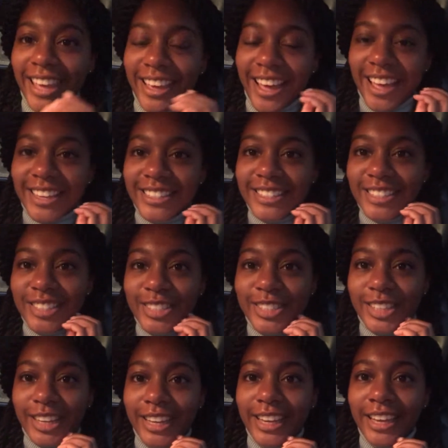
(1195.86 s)
guys, just
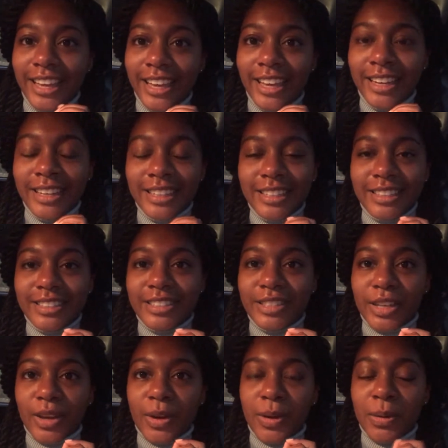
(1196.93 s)
checking in.
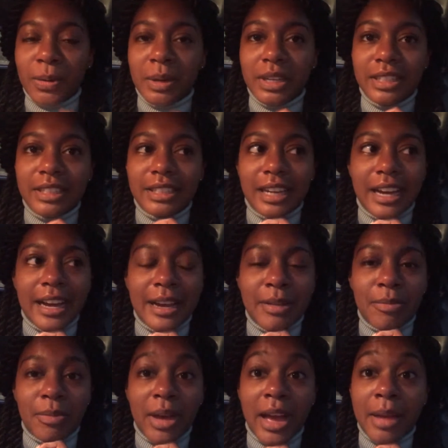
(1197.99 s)
So
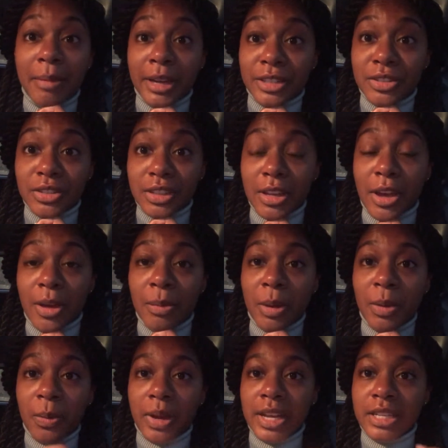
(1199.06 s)
I'm actually on my
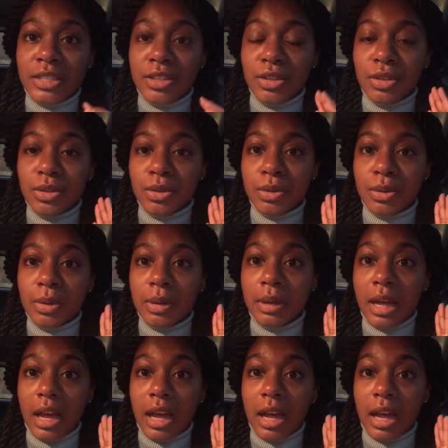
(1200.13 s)
way to